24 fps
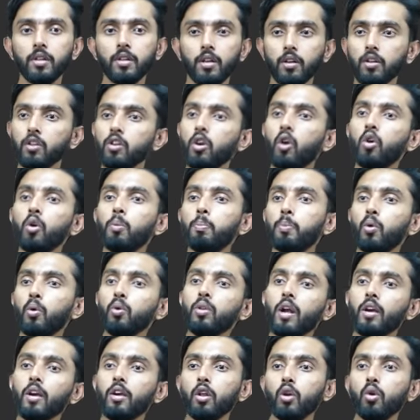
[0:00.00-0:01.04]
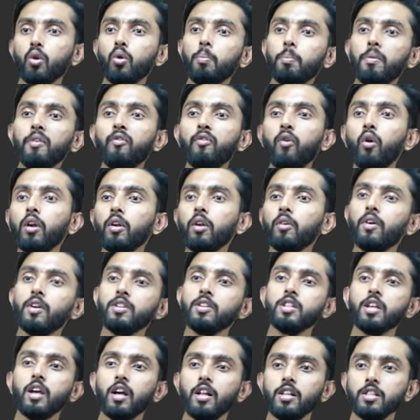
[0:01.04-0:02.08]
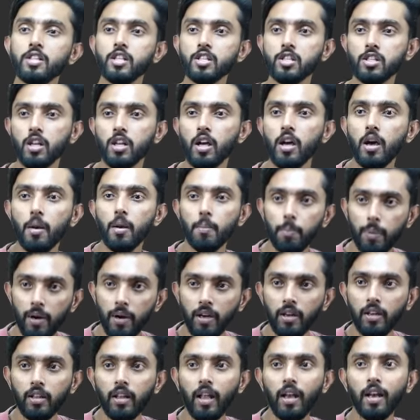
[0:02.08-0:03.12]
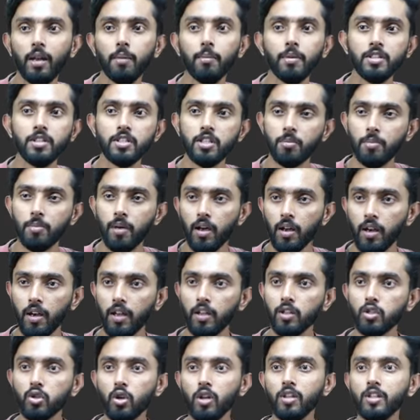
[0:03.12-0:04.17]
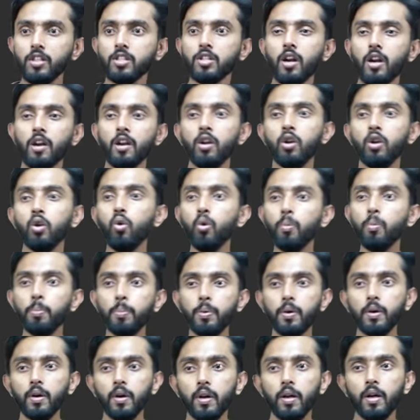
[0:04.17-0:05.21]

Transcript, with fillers: think. Now to prove that to you, before reversing, I'll just print the elements in my array. So I'll just run a loop